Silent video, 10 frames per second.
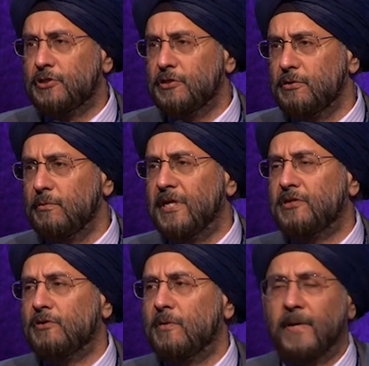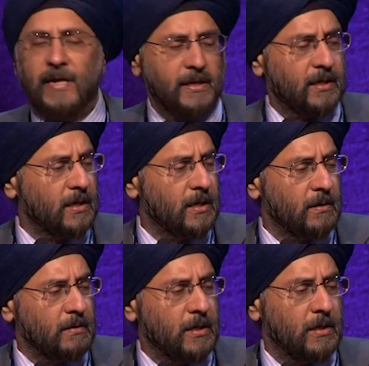two
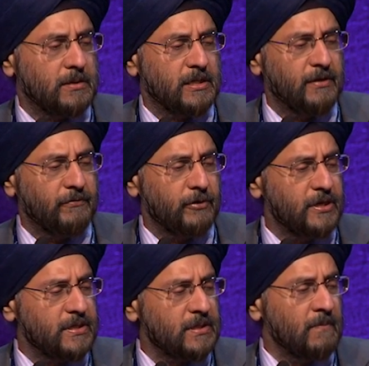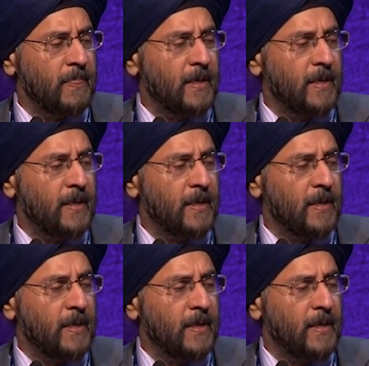intrahepatic deliveries